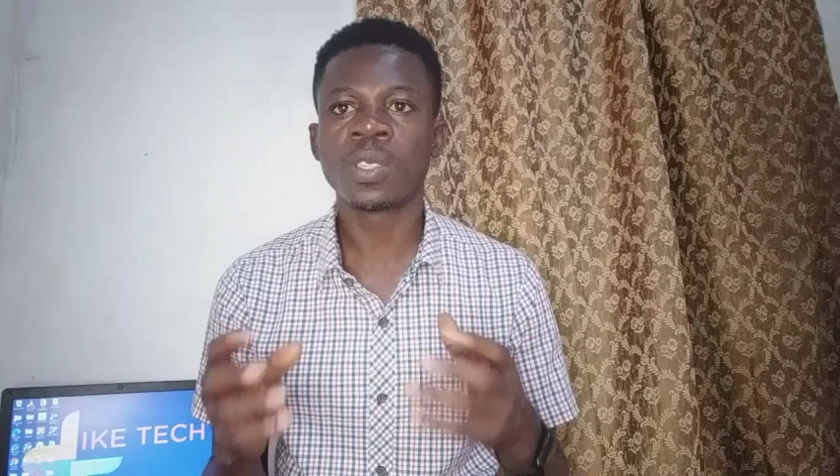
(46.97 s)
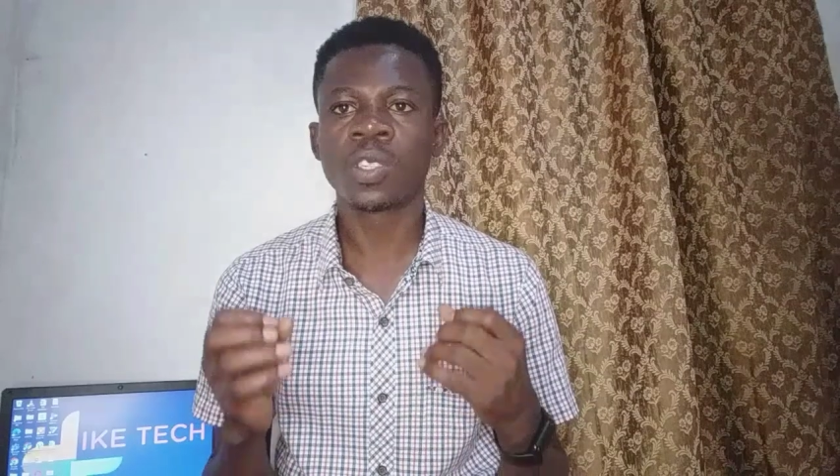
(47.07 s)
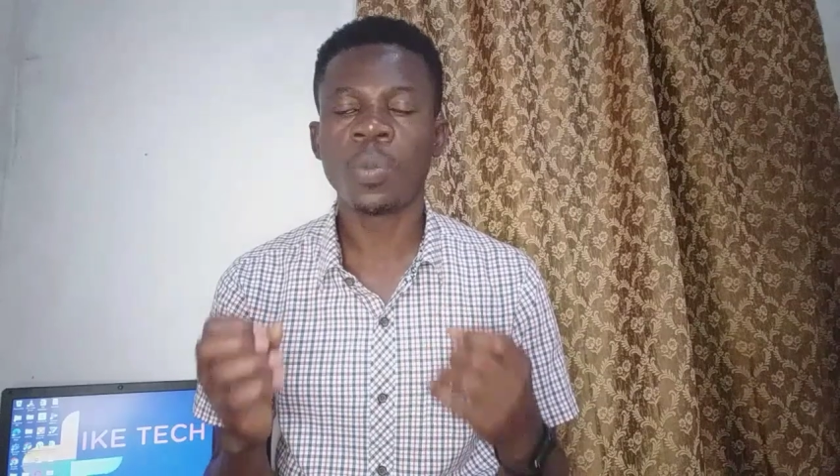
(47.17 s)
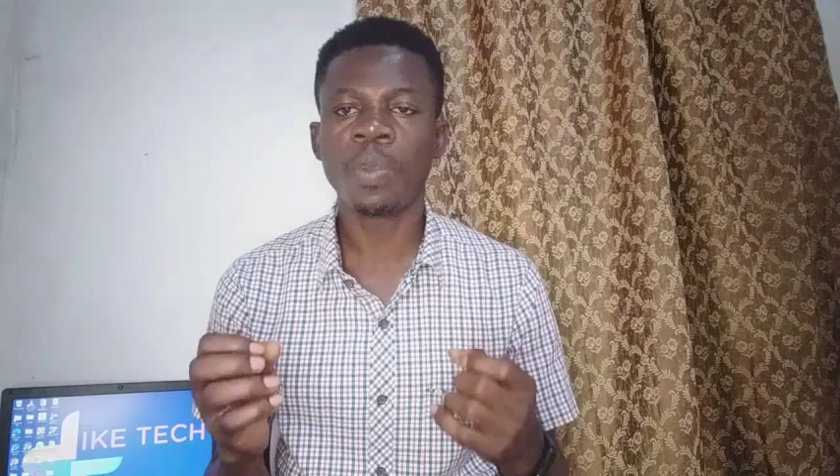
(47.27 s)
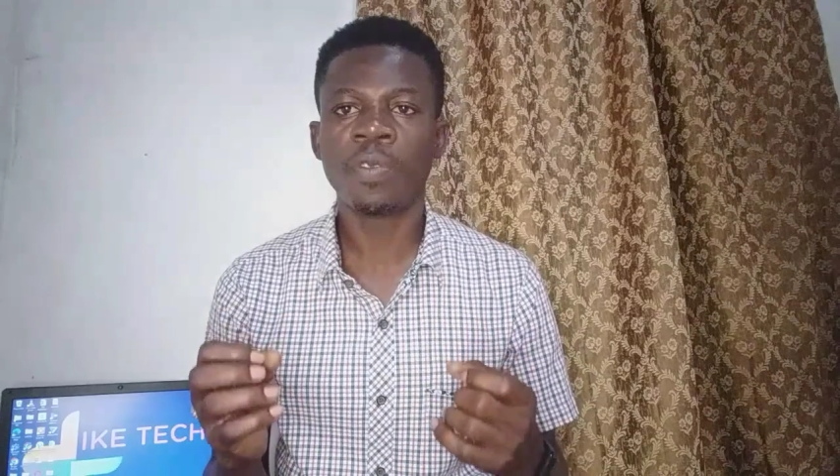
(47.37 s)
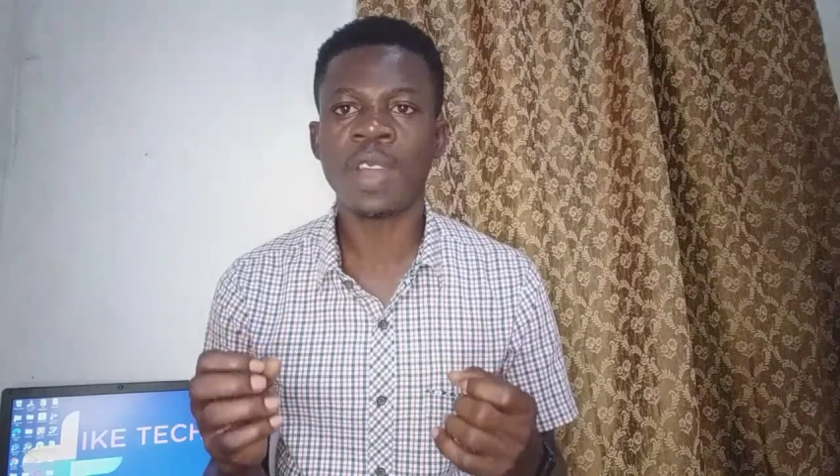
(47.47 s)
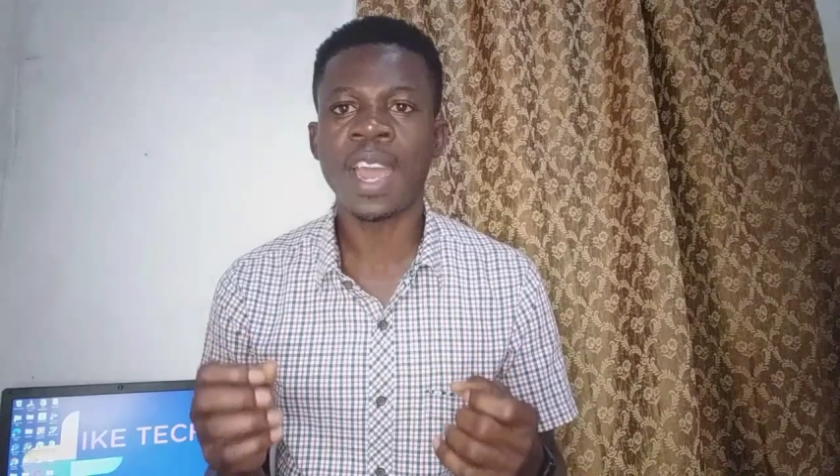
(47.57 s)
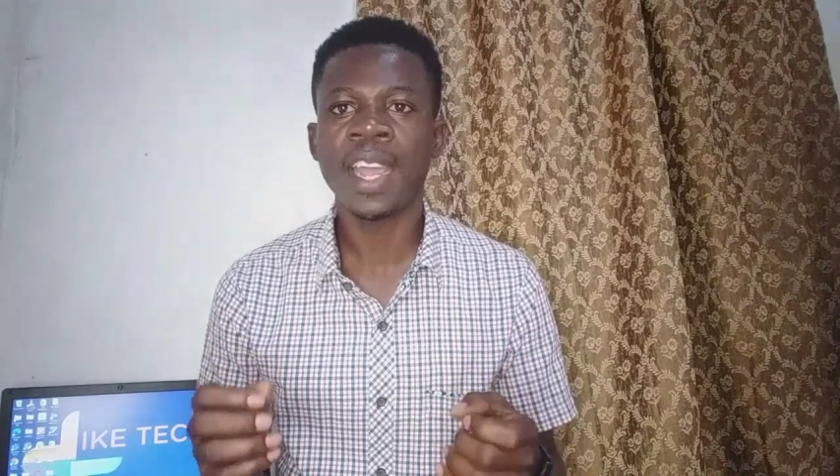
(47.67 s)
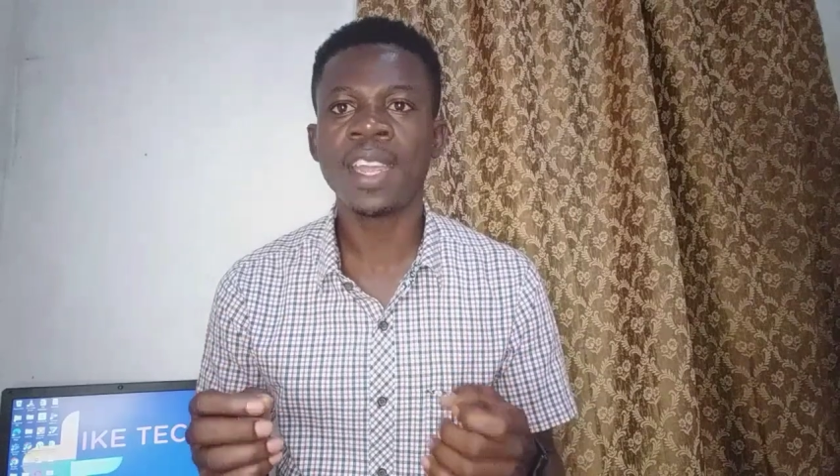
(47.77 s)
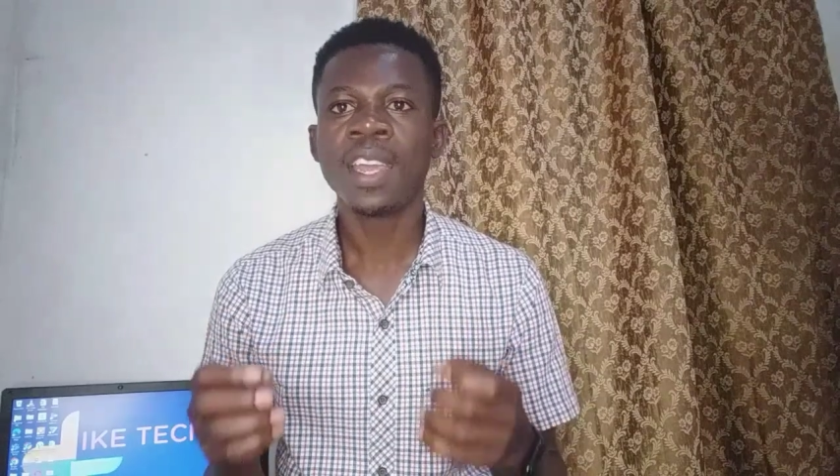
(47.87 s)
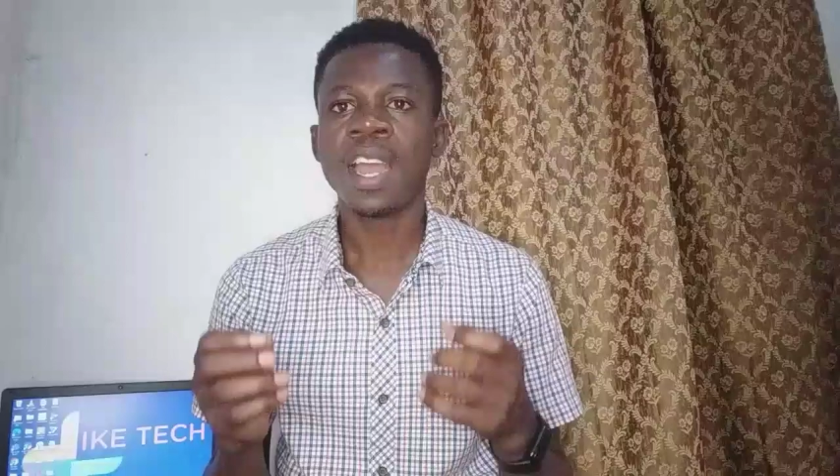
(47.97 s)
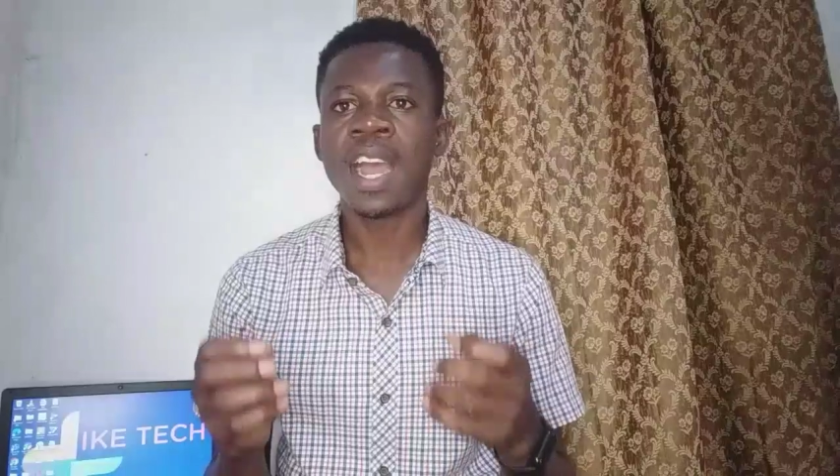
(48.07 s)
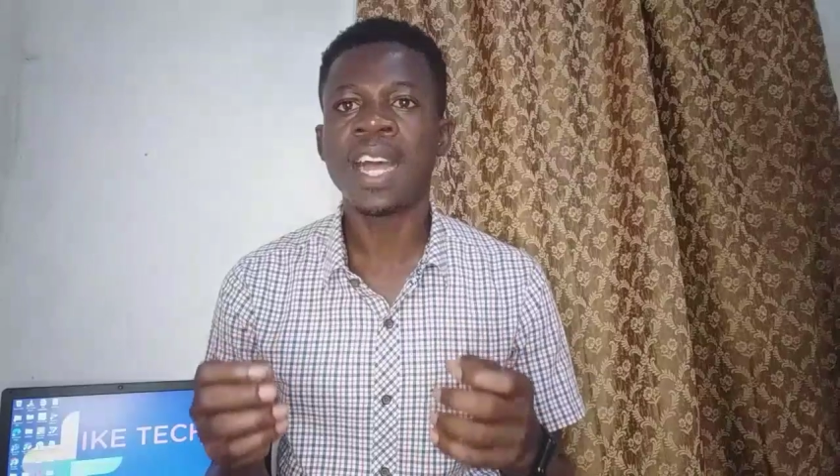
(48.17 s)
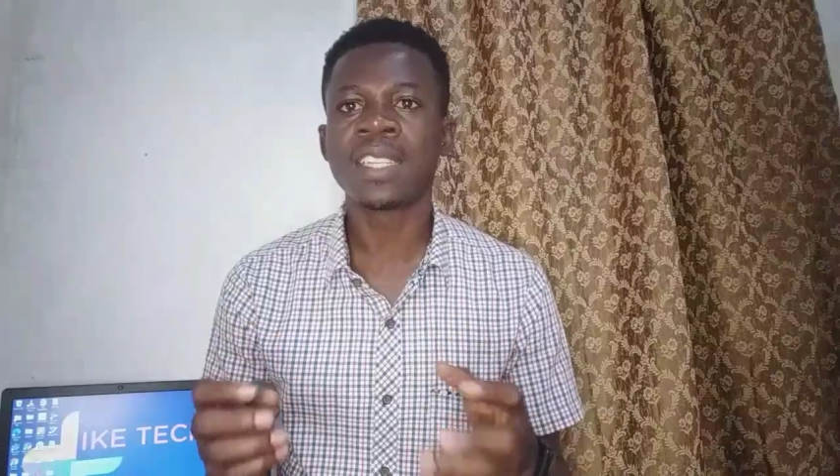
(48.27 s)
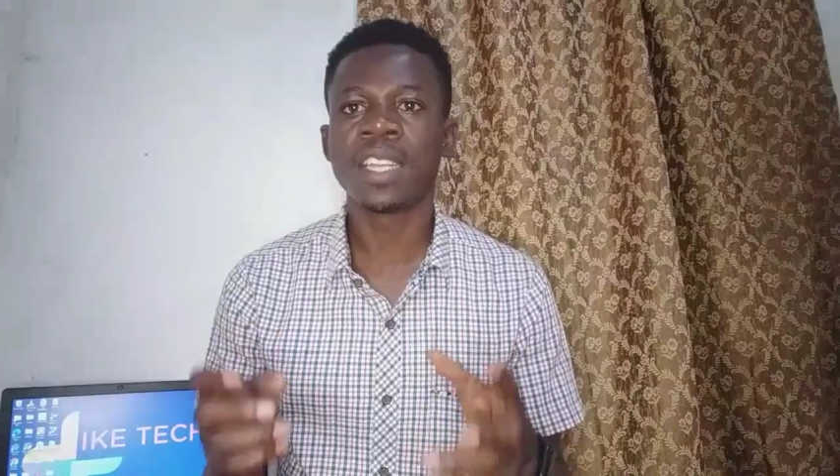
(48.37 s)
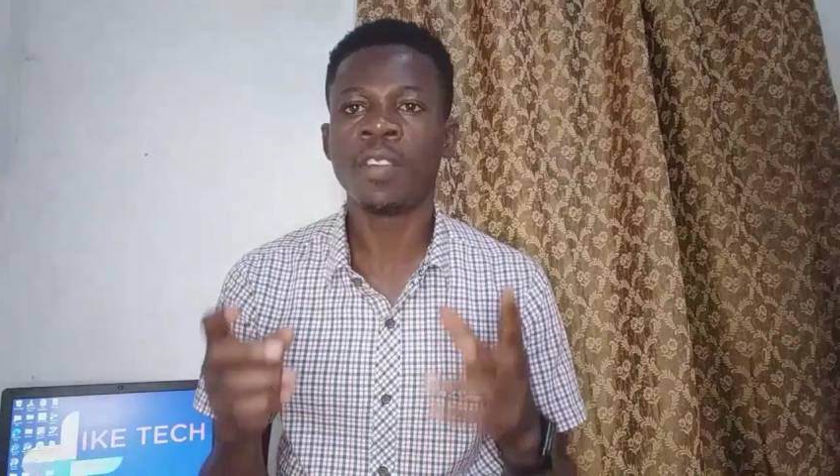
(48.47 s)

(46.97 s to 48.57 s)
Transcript: Shopify has a